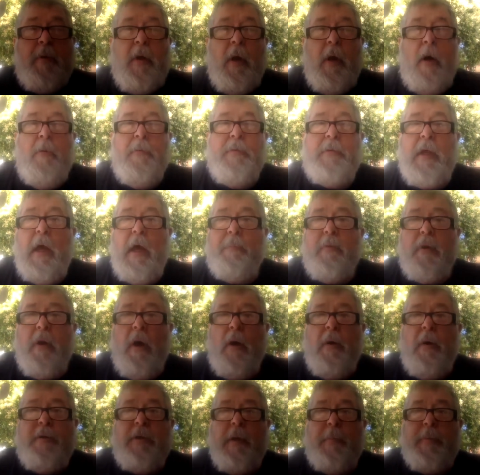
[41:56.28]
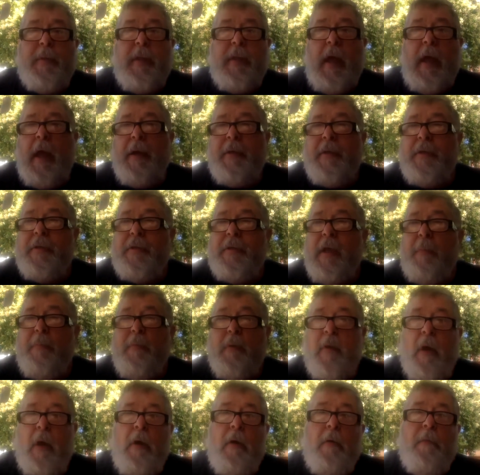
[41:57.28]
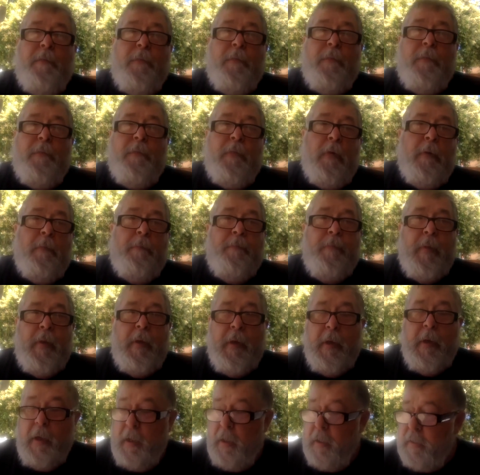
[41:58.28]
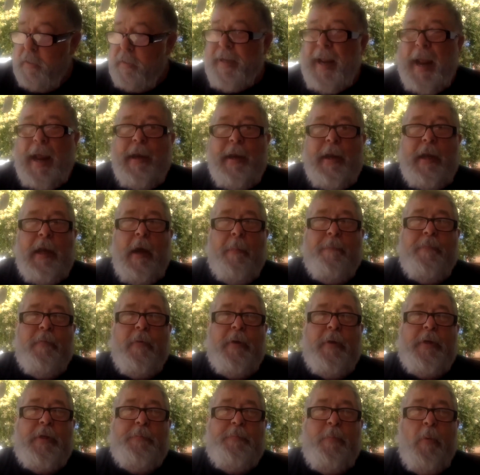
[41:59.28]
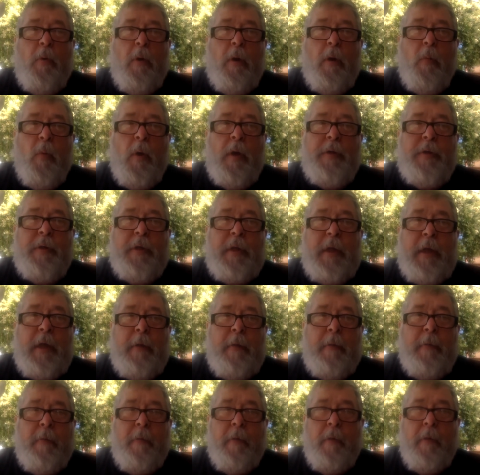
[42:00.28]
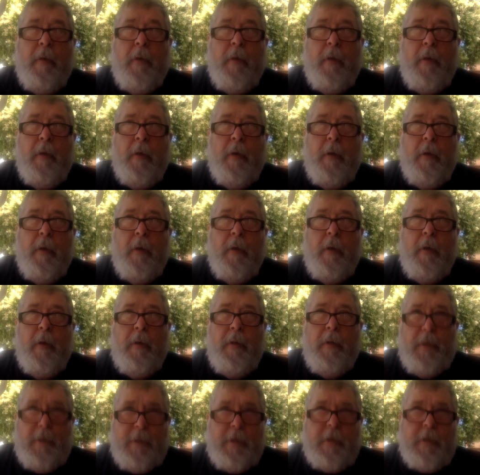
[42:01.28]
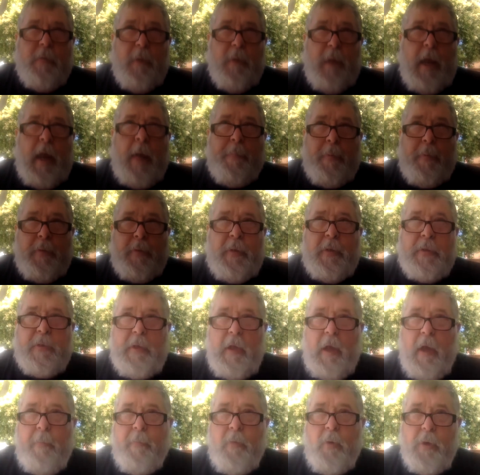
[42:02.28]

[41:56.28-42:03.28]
Coe, Sebco, tip of the hat to Seb Coe for standing up for his sport once again. This is what happened this time.